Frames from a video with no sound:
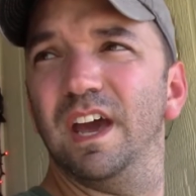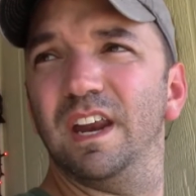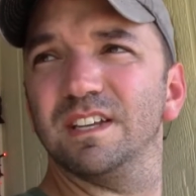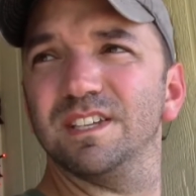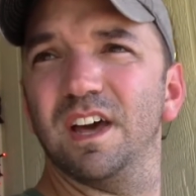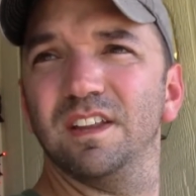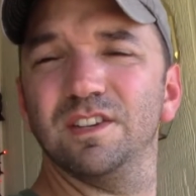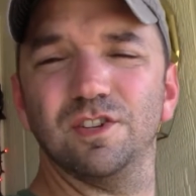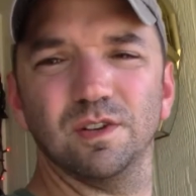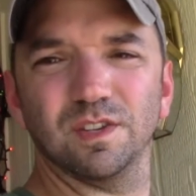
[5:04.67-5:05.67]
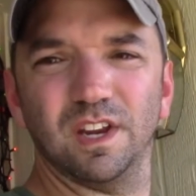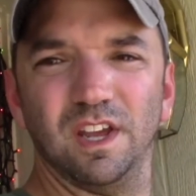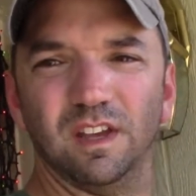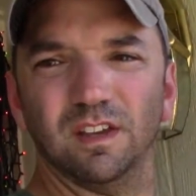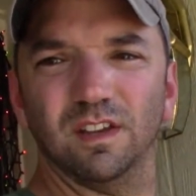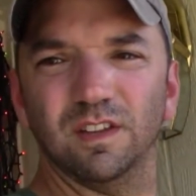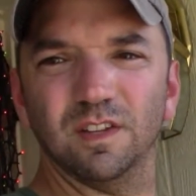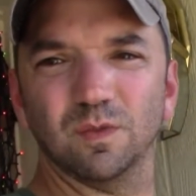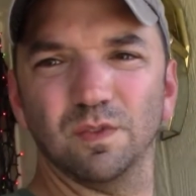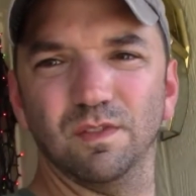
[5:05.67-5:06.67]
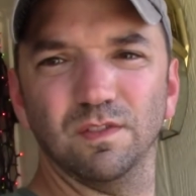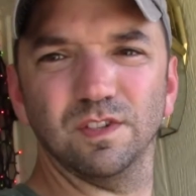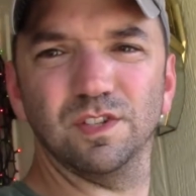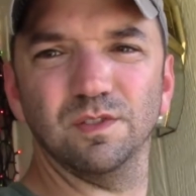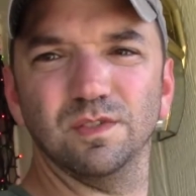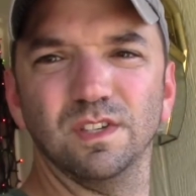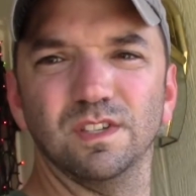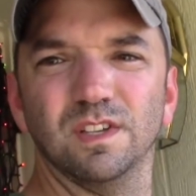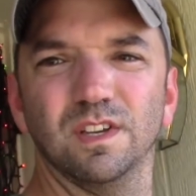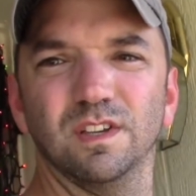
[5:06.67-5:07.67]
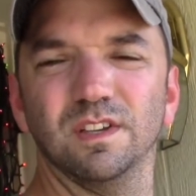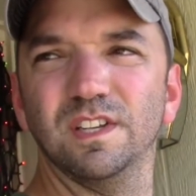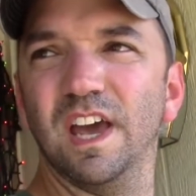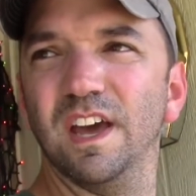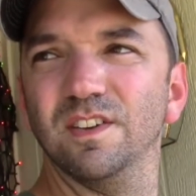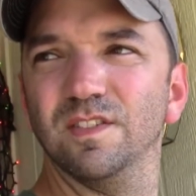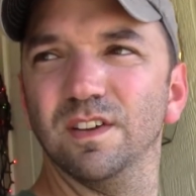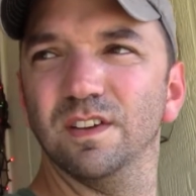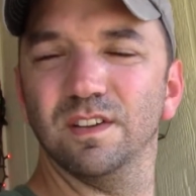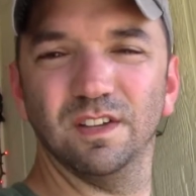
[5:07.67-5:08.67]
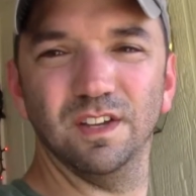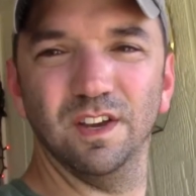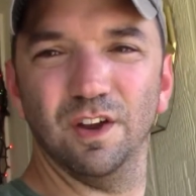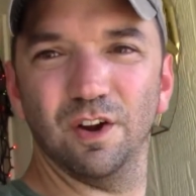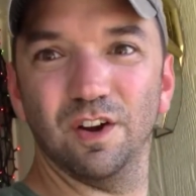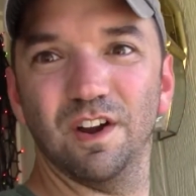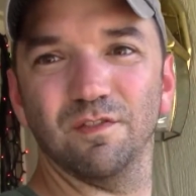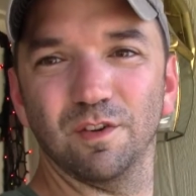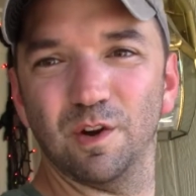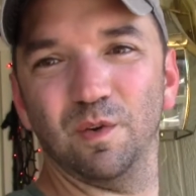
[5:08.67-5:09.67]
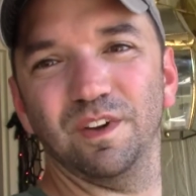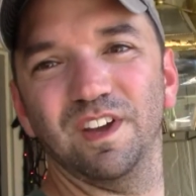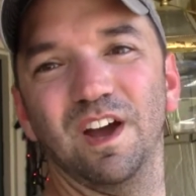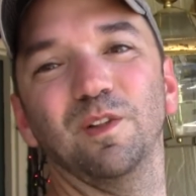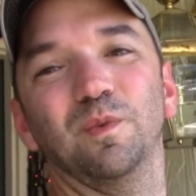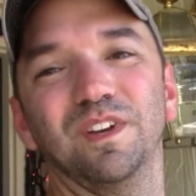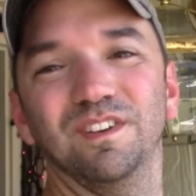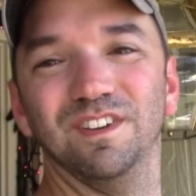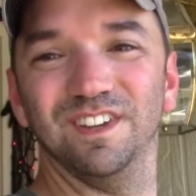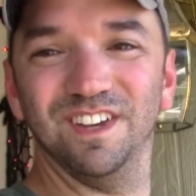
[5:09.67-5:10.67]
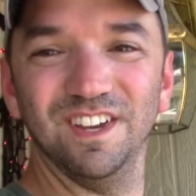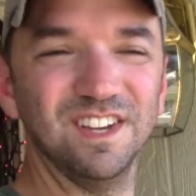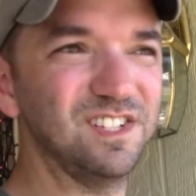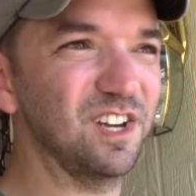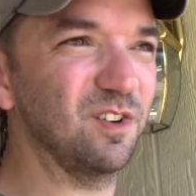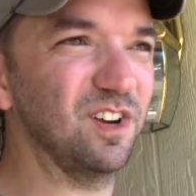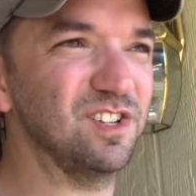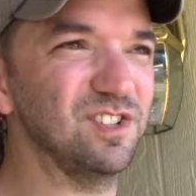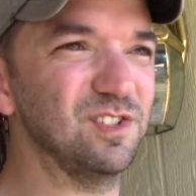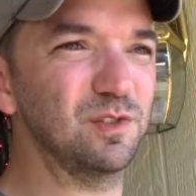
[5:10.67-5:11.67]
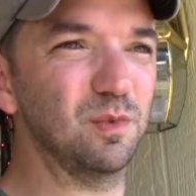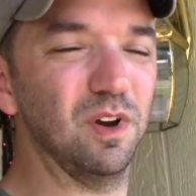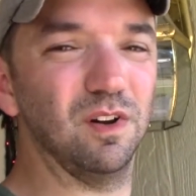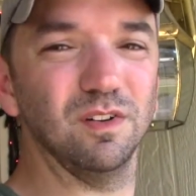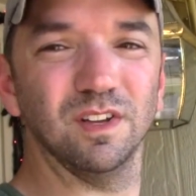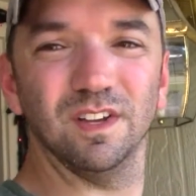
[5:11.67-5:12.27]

And I decided this year I was going to hang this one over at Susie's to add to her ever-growing Halloween decorations as well.